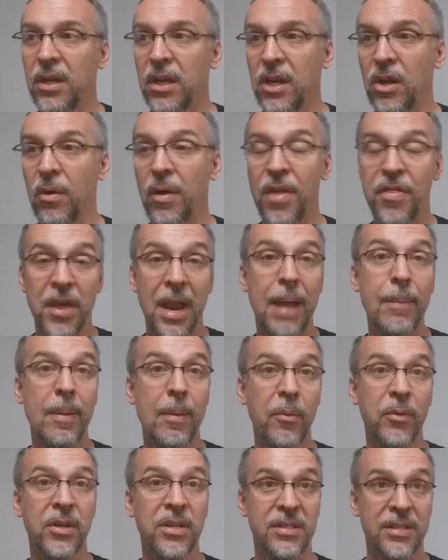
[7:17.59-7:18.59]
you know, and then I'm
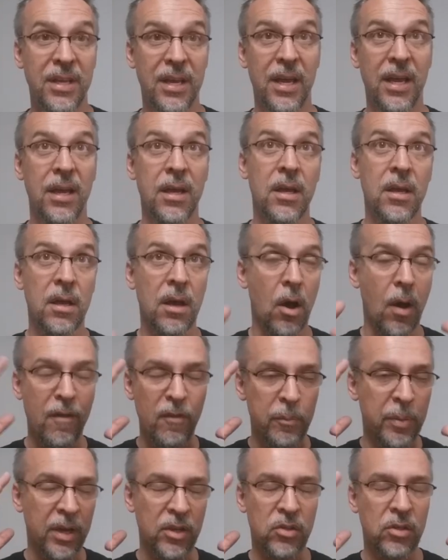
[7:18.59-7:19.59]
able to say, oh, I
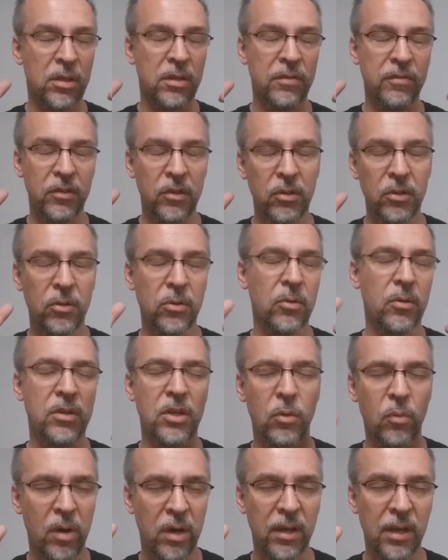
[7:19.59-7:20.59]
have a picture of you and
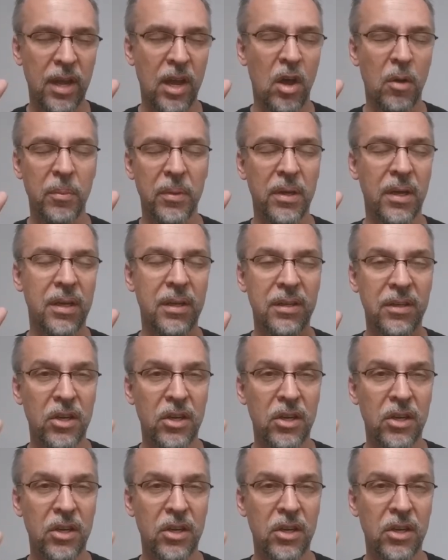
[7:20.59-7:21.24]
you're wearing a helmet,